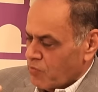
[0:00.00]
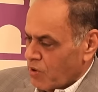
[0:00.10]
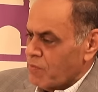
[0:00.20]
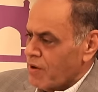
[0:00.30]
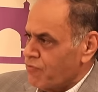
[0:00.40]

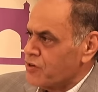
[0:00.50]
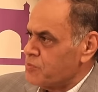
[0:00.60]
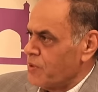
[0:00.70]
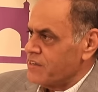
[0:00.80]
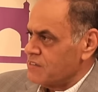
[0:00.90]
One of my
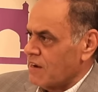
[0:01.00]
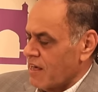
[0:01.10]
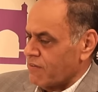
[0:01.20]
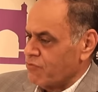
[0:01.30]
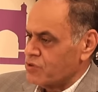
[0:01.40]
first breaks in
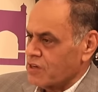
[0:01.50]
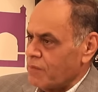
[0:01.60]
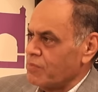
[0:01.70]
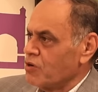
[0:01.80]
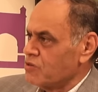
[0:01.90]
life was a
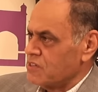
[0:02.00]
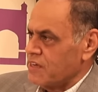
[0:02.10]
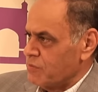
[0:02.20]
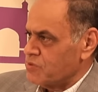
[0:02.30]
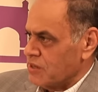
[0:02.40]
company called
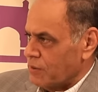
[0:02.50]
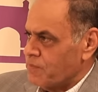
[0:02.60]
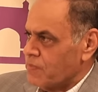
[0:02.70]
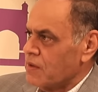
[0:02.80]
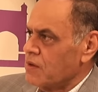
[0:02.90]
CMC,
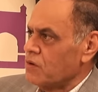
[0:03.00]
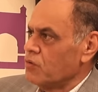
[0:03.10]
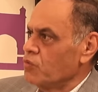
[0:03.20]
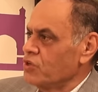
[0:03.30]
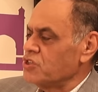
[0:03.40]

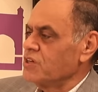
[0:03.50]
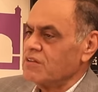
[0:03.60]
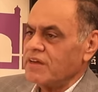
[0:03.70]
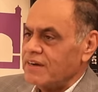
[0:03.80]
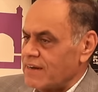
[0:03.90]
which
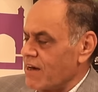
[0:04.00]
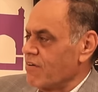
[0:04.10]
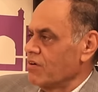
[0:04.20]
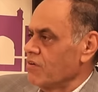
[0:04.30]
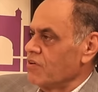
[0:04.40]
did the
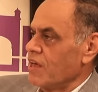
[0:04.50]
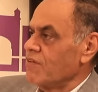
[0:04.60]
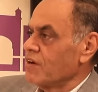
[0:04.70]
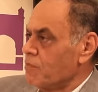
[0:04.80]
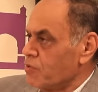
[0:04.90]
entire
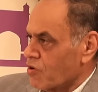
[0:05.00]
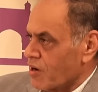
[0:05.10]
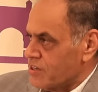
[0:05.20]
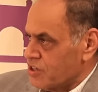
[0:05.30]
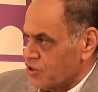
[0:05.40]
railway
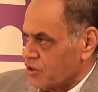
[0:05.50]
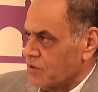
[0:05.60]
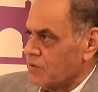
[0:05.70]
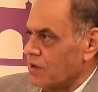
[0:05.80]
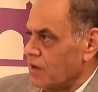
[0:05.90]

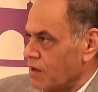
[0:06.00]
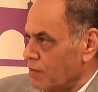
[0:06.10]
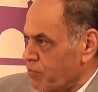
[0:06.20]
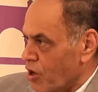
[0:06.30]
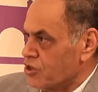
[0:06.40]
computerization
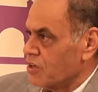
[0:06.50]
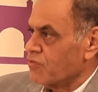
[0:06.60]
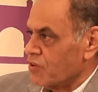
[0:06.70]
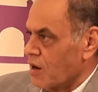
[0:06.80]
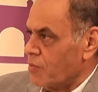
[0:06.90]
project
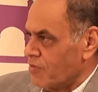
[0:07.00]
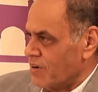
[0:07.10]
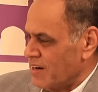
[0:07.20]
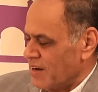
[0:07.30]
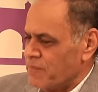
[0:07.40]
for the government of
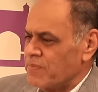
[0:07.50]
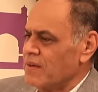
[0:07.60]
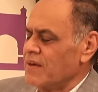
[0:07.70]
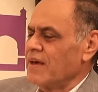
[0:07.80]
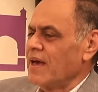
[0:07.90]
India.
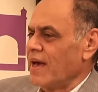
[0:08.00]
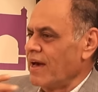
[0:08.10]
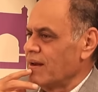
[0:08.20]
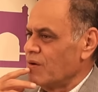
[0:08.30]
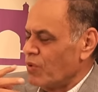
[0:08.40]

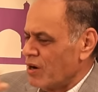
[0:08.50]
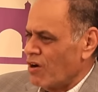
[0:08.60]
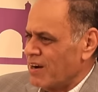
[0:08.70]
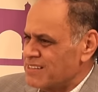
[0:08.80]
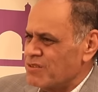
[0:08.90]
And when it
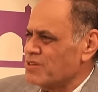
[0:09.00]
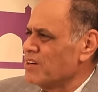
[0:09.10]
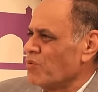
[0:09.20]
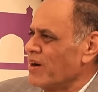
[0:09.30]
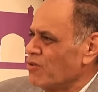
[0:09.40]
got listed, it was
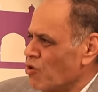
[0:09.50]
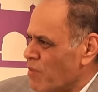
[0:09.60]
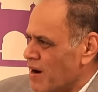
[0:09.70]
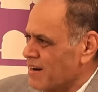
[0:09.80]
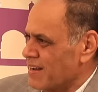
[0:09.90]
a 20 crore
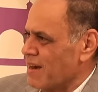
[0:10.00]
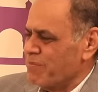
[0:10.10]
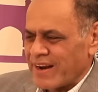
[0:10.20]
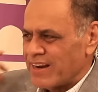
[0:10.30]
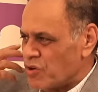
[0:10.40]
market cap.
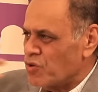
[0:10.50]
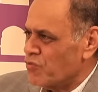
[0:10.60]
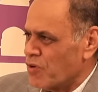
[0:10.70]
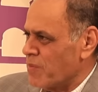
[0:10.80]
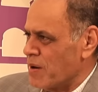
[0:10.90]
And I knew
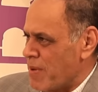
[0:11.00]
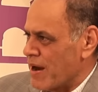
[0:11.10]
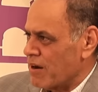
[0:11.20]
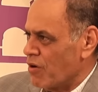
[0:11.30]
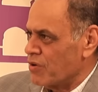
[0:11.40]
from my
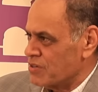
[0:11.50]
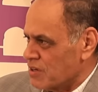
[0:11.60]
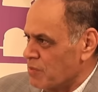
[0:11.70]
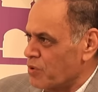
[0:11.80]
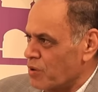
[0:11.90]
background as a
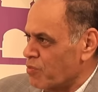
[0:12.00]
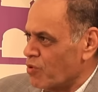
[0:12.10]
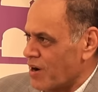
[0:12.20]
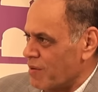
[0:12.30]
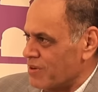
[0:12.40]
computer
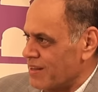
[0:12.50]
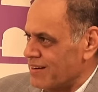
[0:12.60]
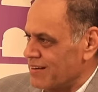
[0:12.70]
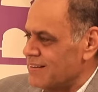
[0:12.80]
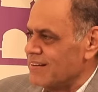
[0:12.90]
programmer
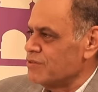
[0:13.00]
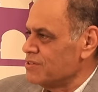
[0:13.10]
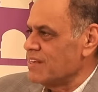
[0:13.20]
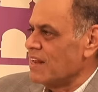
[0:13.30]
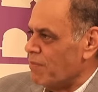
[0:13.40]
that it
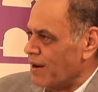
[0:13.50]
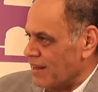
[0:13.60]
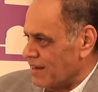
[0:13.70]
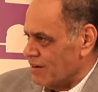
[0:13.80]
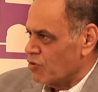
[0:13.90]
was silly
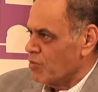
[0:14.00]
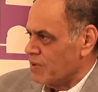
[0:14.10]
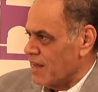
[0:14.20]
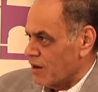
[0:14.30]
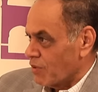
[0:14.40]
money. It couldn't
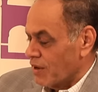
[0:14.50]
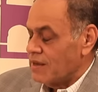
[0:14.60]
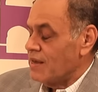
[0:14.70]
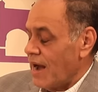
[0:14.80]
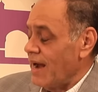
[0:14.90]
be that way.
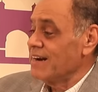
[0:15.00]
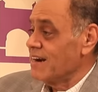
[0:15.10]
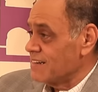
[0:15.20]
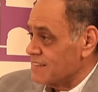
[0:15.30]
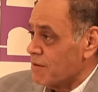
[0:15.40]
I didn't
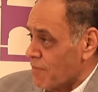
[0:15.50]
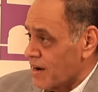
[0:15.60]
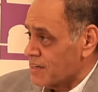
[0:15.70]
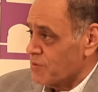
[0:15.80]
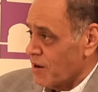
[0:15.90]
understand
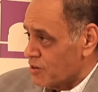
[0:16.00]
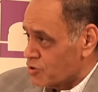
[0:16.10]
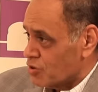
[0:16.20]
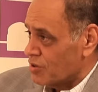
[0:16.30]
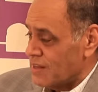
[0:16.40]
markets, but I
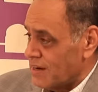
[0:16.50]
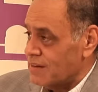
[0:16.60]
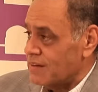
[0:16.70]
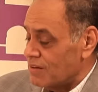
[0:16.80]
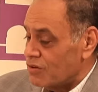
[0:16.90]
understood that
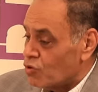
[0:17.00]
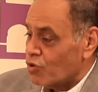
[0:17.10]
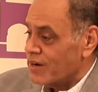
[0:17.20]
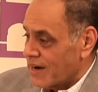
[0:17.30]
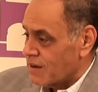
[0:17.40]
you
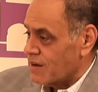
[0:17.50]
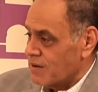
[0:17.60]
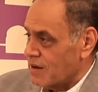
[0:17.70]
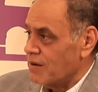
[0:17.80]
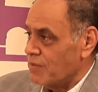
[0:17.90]
couldn't get a
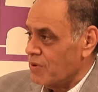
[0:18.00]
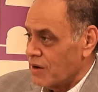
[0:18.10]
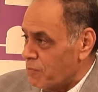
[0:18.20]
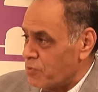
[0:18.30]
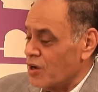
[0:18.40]

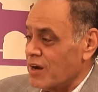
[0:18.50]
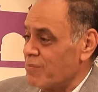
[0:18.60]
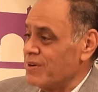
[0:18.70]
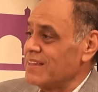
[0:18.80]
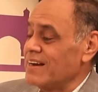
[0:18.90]
computer
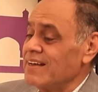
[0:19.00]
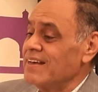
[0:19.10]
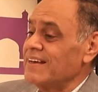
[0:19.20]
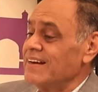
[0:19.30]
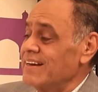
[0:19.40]
company that
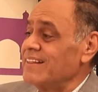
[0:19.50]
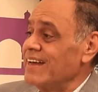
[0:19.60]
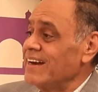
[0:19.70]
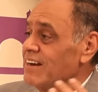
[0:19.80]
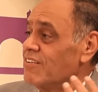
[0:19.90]
did
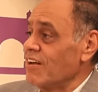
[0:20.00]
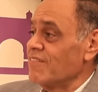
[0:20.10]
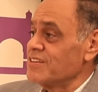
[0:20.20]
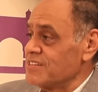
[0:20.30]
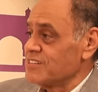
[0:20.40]
the Indian
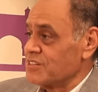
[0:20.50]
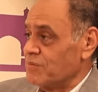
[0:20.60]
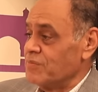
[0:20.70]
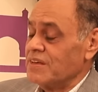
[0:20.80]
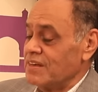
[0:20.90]
railway
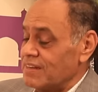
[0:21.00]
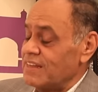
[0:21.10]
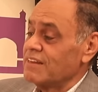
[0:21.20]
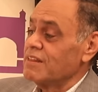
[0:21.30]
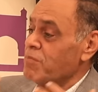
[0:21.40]
system,
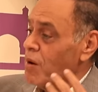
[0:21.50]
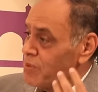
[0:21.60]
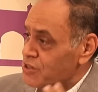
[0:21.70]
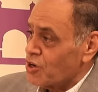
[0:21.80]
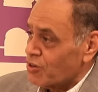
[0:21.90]
that did the
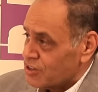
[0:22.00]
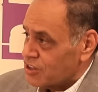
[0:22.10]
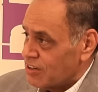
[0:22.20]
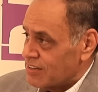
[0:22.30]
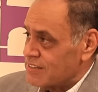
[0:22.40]
Bombay Stock
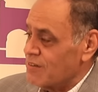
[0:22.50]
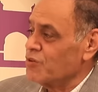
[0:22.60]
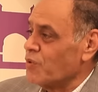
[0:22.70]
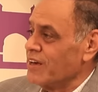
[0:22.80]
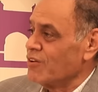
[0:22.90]
Exchange
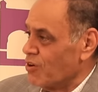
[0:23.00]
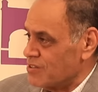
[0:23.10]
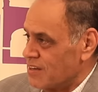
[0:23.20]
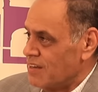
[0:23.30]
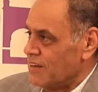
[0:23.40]
system, 20
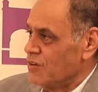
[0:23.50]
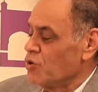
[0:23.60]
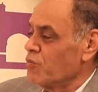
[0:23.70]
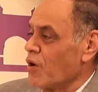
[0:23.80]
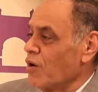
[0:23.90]
crores.
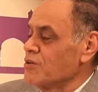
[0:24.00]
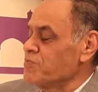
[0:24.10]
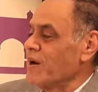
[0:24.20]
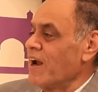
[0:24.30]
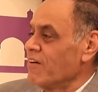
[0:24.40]
You would probably
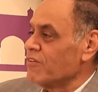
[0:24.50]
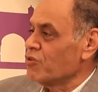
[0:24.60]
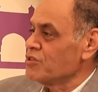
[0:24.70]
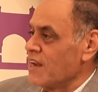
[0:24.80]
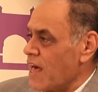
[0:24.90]
spend 100
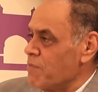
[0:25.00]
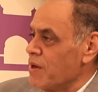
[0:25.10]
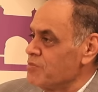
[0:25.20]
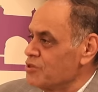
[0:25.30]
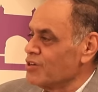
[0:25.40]
crores at
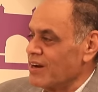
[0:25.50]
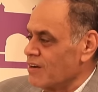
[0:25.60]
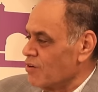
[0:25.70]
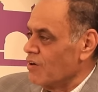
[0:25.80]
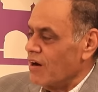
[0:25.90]
IBM just to get a